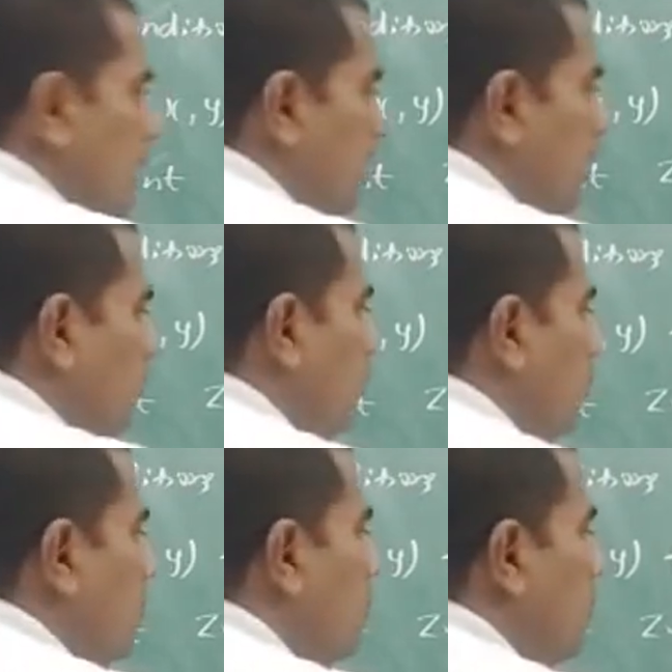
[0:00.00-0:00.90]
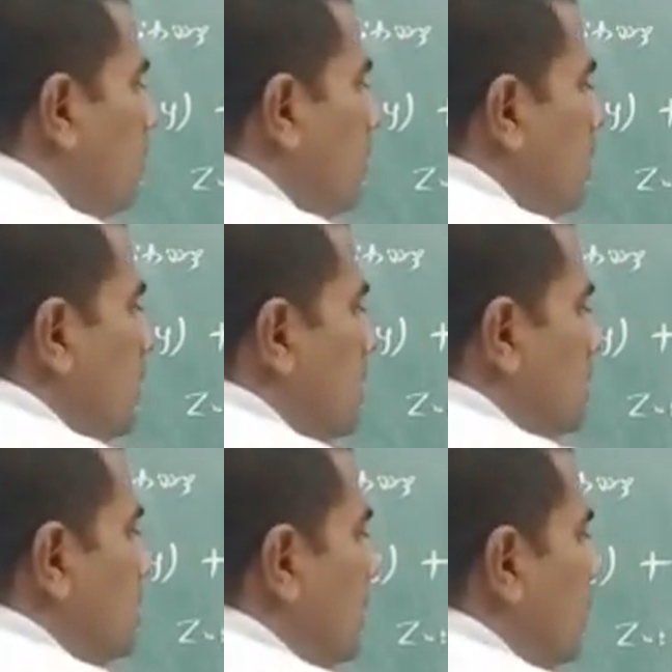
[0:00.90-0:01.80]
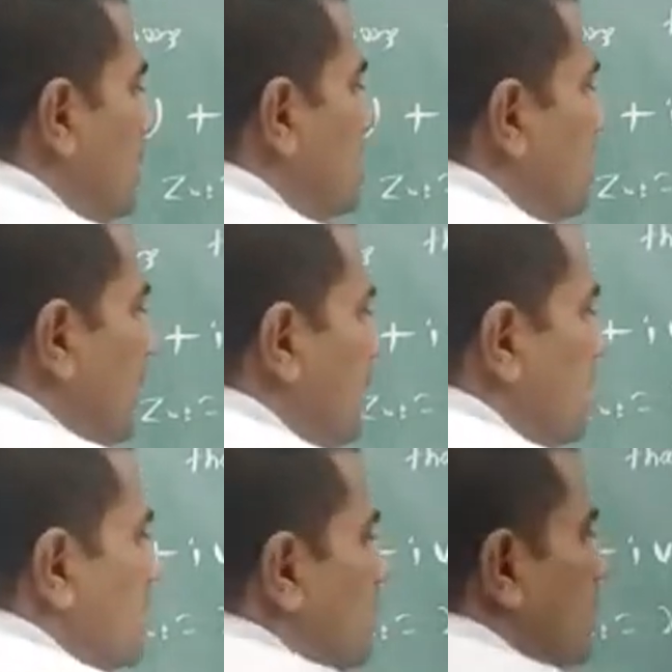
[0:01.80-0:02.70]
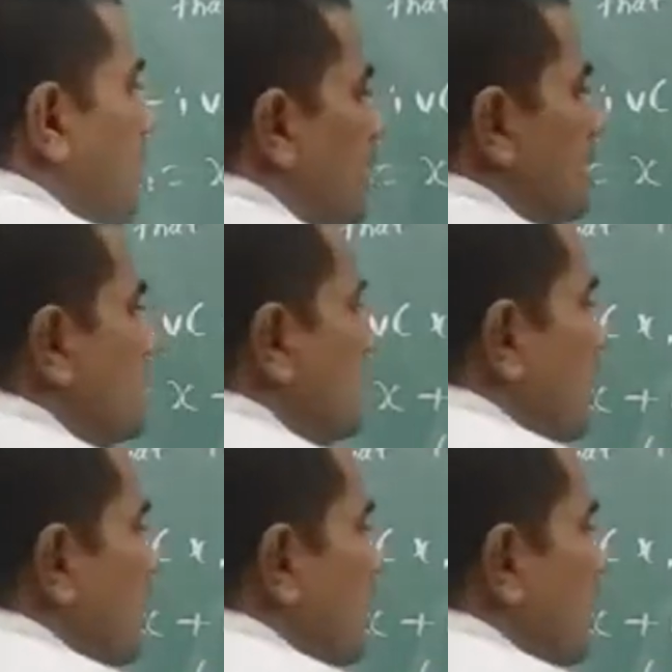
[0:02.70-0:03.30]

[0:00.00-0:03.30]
F of z plus delta z minus